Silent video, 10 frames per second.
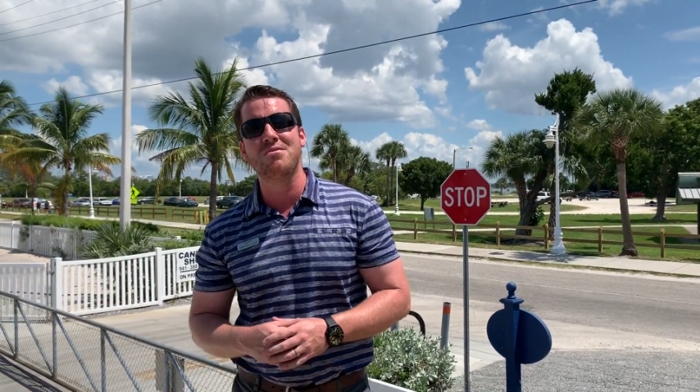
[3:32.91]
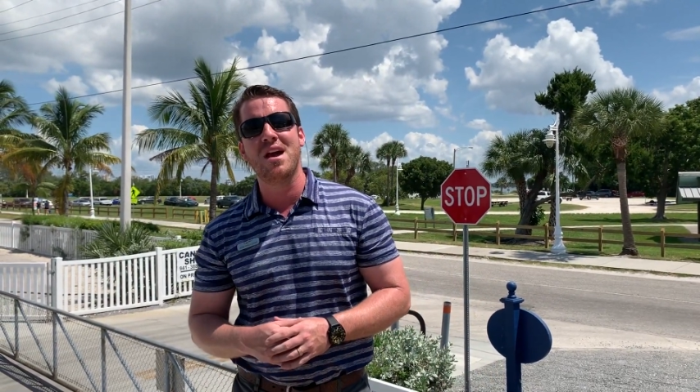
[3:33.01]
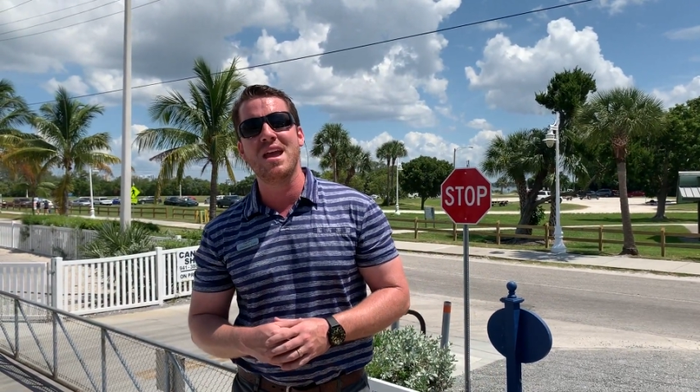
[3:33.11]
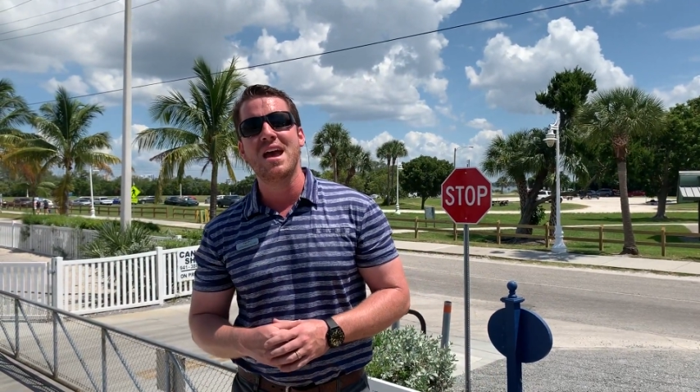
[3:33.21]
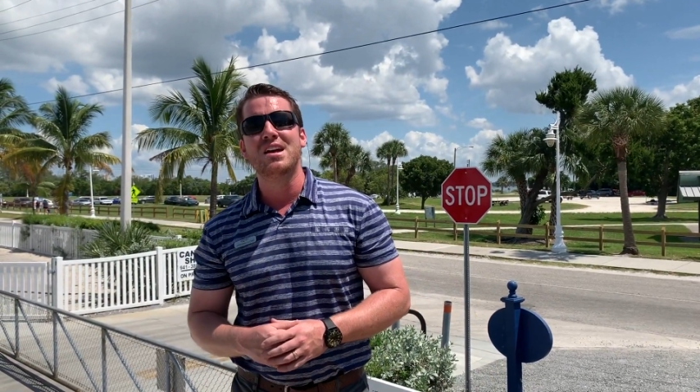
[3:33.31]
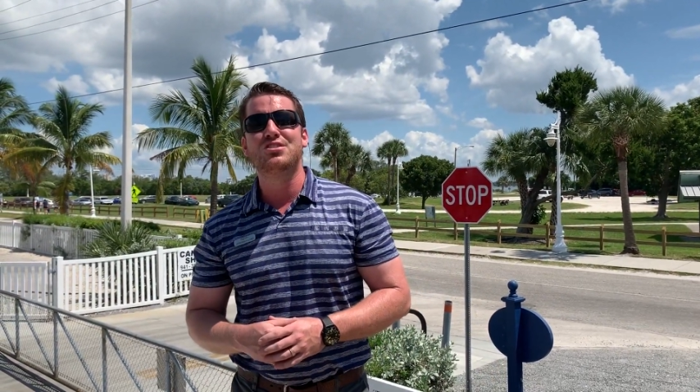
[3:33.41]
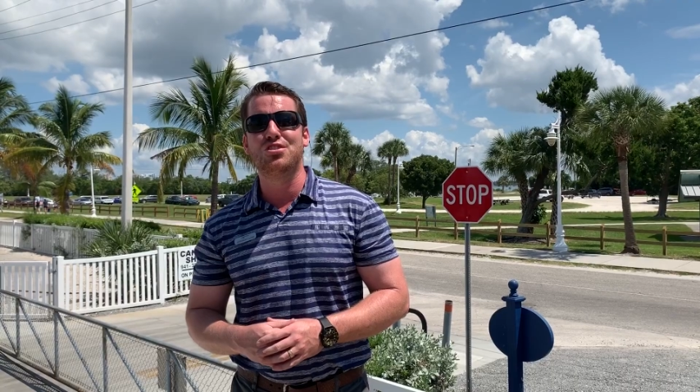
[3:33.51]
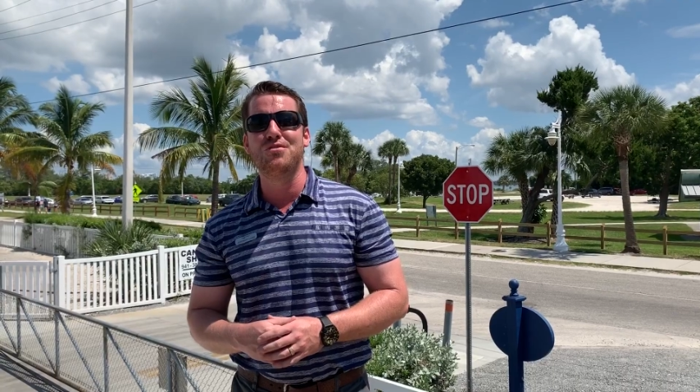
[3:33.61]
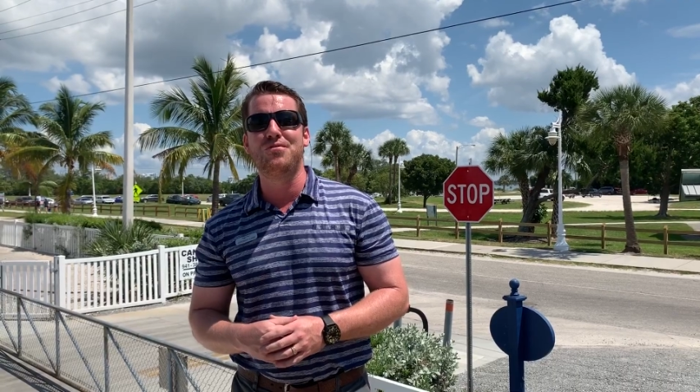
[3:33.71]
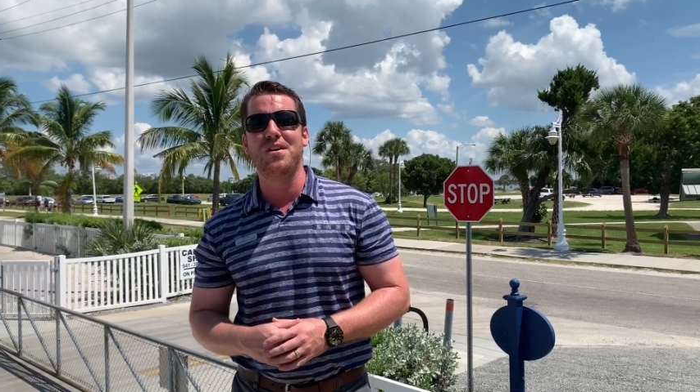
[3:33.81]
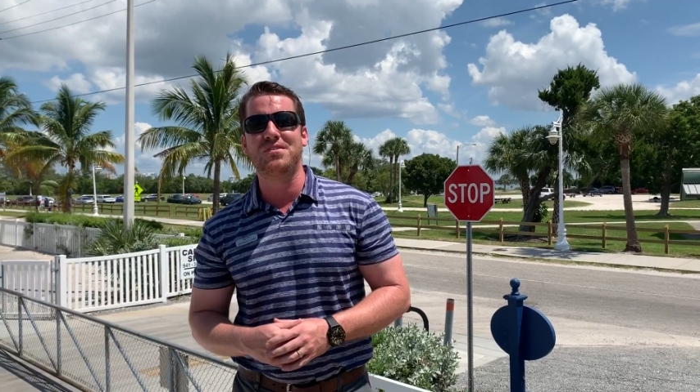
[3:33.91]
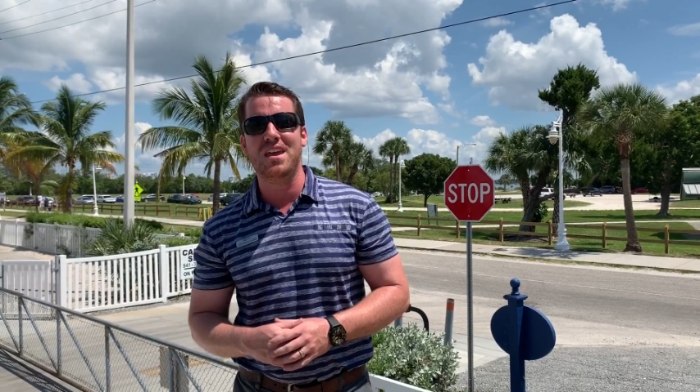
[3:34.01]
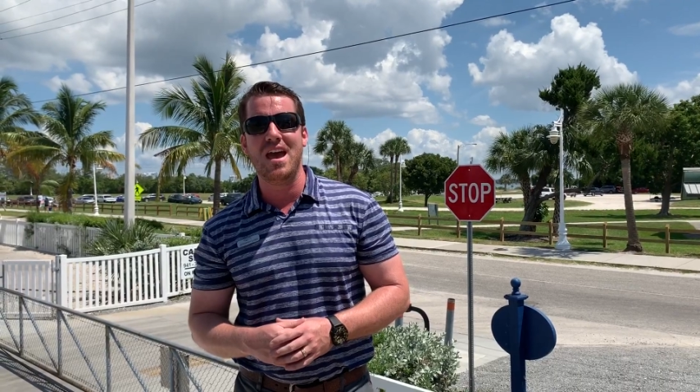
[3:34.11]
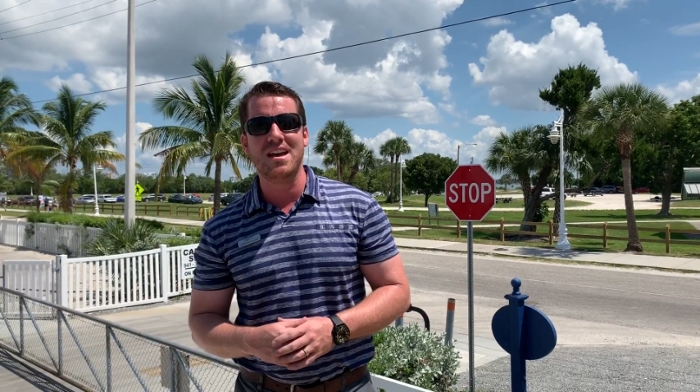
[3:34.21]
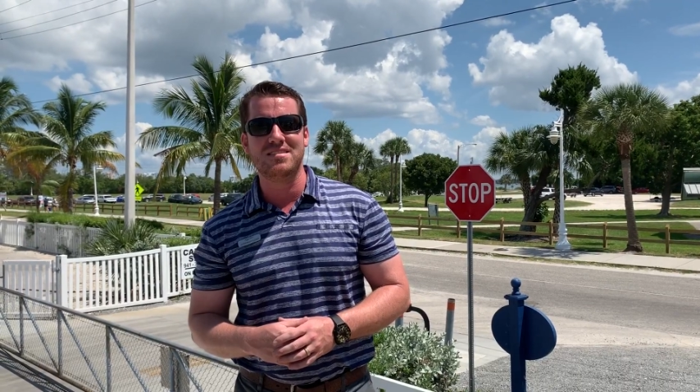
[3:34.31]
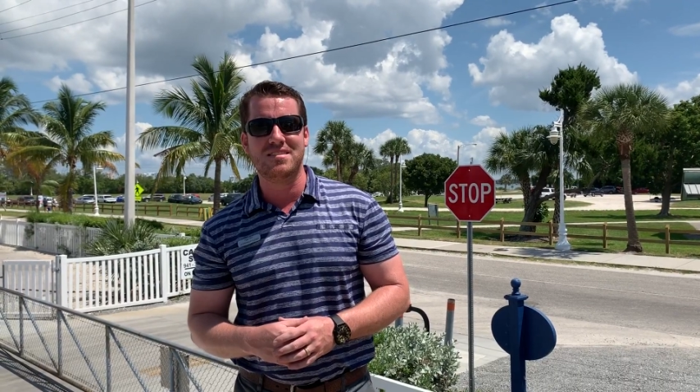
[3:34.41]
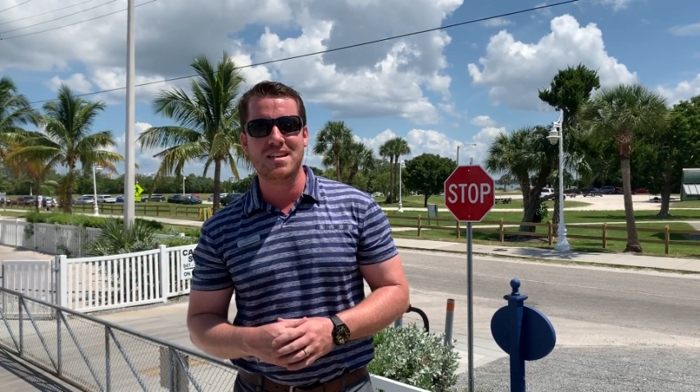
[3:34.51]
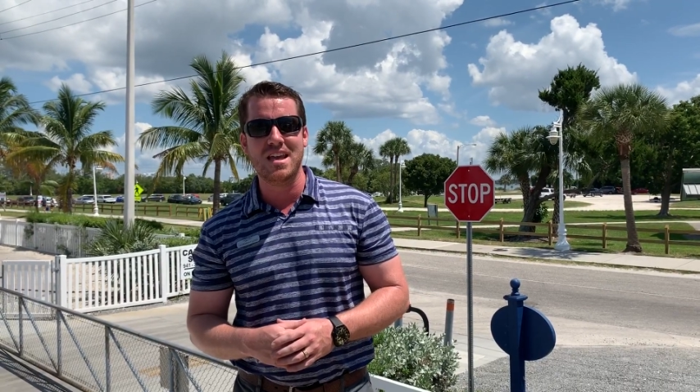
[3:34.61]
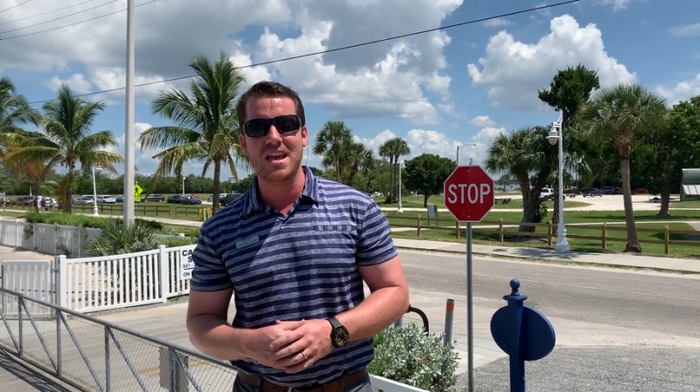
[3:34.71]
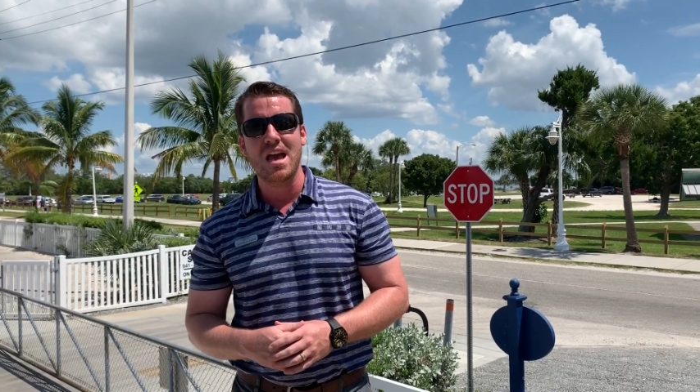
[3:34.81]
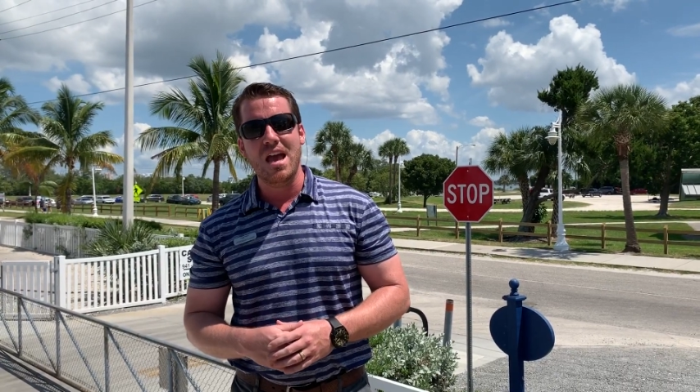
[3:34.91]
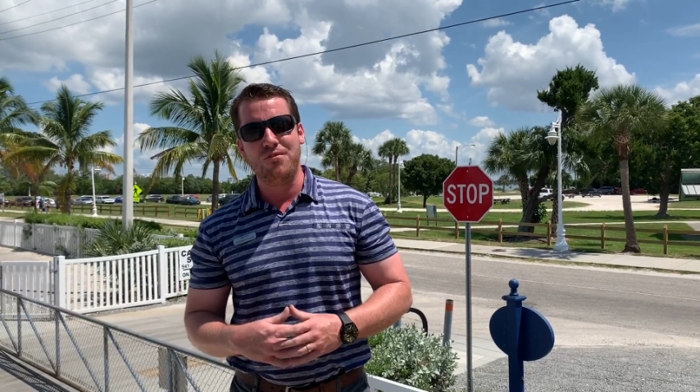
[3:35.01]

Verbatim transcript: Ray 250 SD.